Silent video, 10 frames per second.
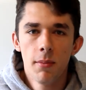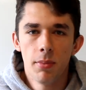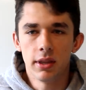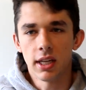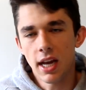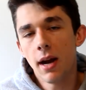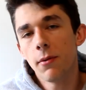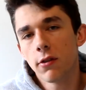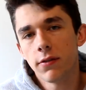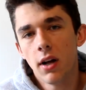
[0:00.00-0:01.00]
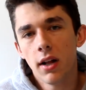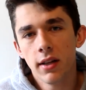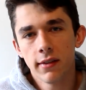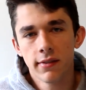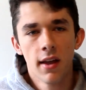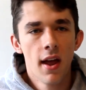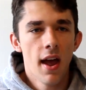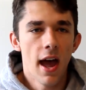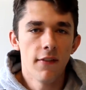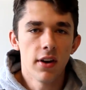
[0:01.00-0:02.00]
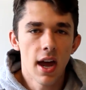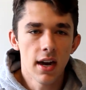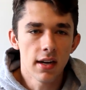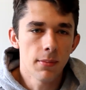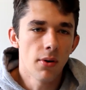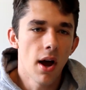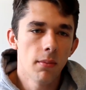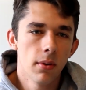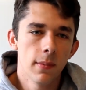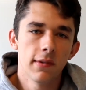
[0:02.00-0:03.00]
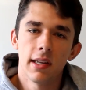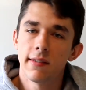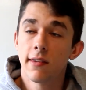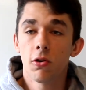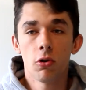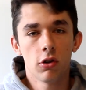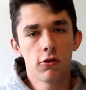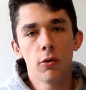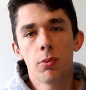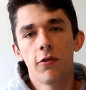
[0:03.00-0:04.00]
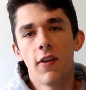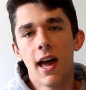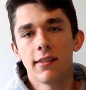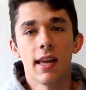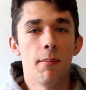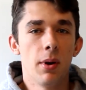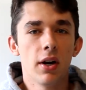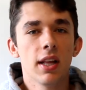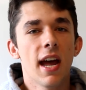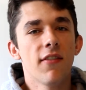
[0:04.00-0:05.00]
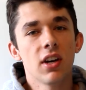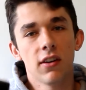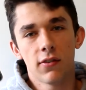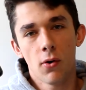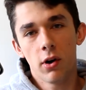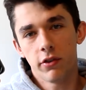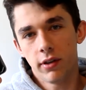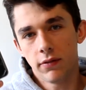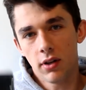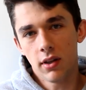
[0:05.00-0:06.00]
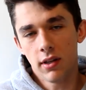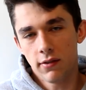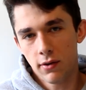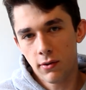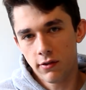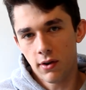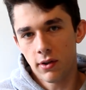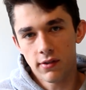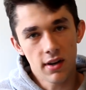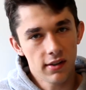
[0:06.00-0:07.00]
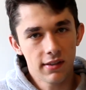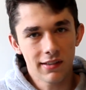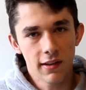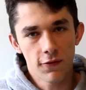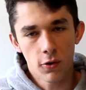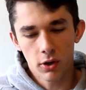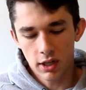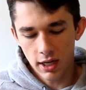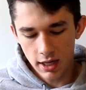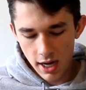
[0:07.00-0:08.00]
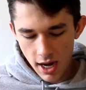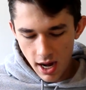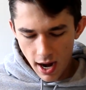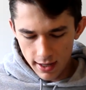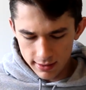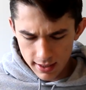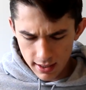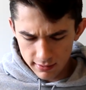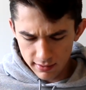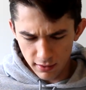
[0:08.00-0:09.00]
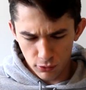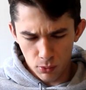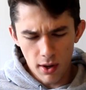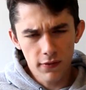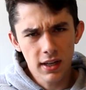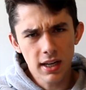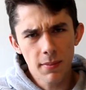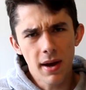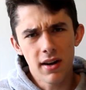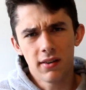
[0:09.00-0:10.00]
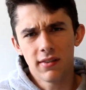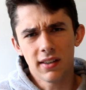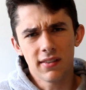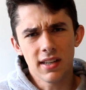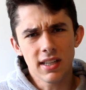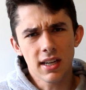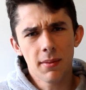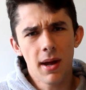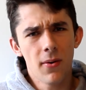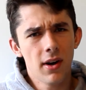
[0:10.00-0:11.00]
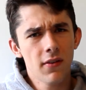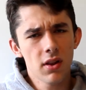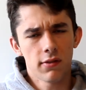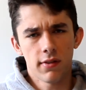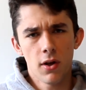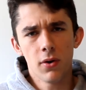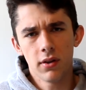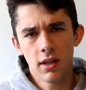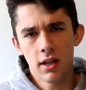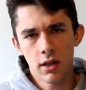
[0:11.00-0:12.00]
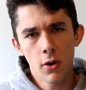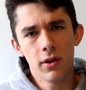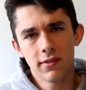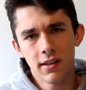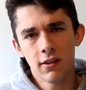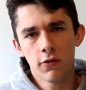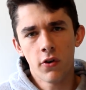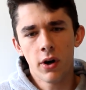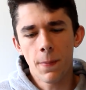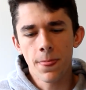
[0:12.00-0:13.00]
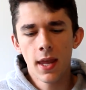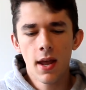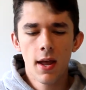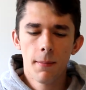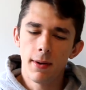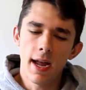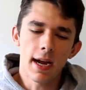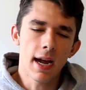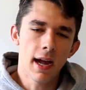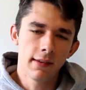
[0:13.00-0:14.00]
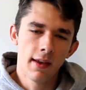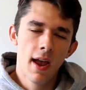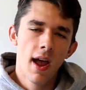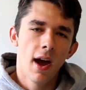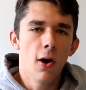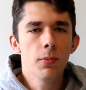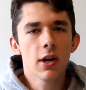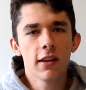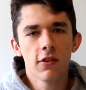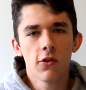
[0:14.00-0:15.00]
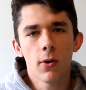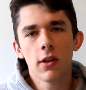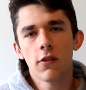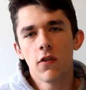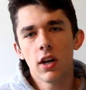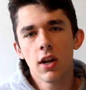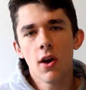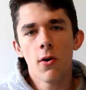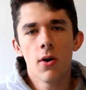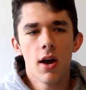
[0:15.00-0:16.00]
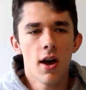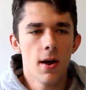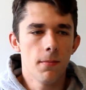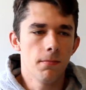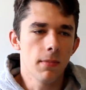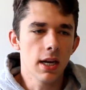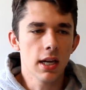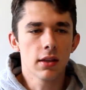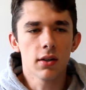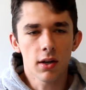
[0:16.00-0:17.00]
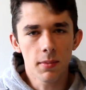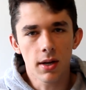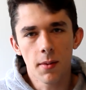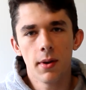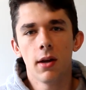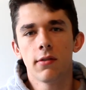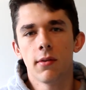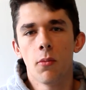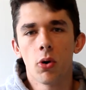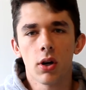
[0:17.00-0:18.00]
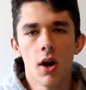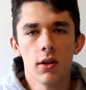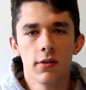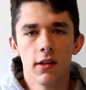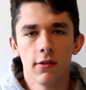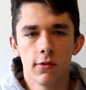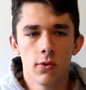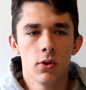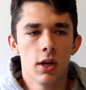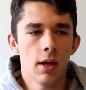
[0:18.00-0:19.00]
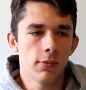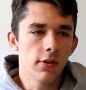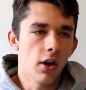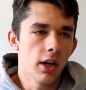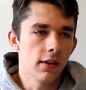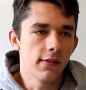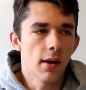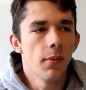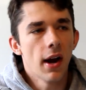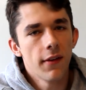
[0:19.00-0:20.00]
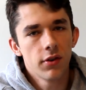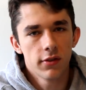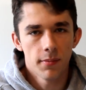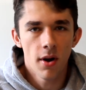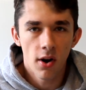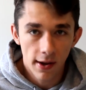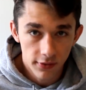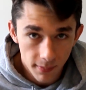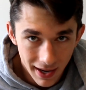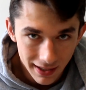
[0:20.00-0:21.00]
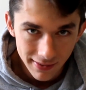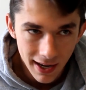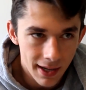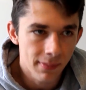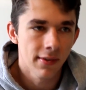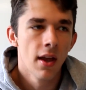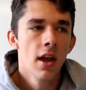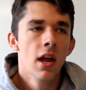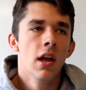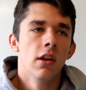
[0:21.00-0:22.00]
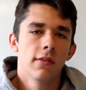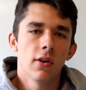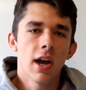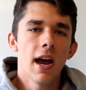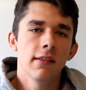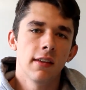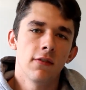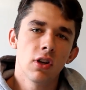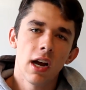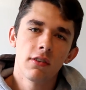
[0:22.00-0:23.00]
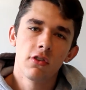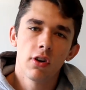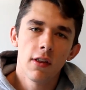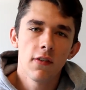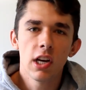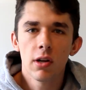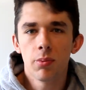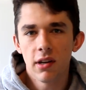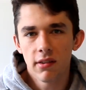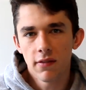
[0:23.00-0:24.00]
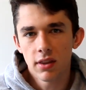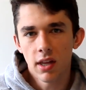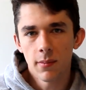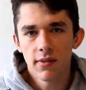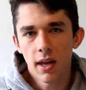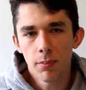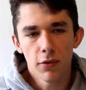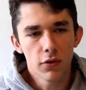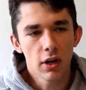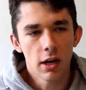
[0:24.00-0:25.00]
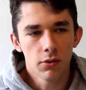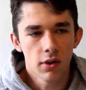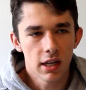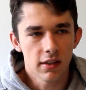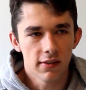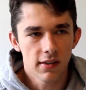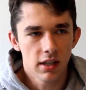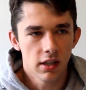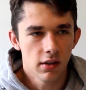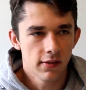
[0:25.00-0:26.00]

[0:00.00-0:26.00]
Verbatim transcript: but the camera's flawless haven't had any problems. It still runs super fast. I barely have any storage left on this too, so it's not a 64 gig. I think it's the 12 gigabyte or 16 gigabyte, whatever the slowest, the lowest is for it. But yeah, guys, hope you guys enjoyed this video. Um, me and Ethan are going to be coming out some more content soon, and I'm starting summer after tomorrow after my exams. So guys, if you guys enjoyed the video, please leave a thumbs up. If you guys would like to see a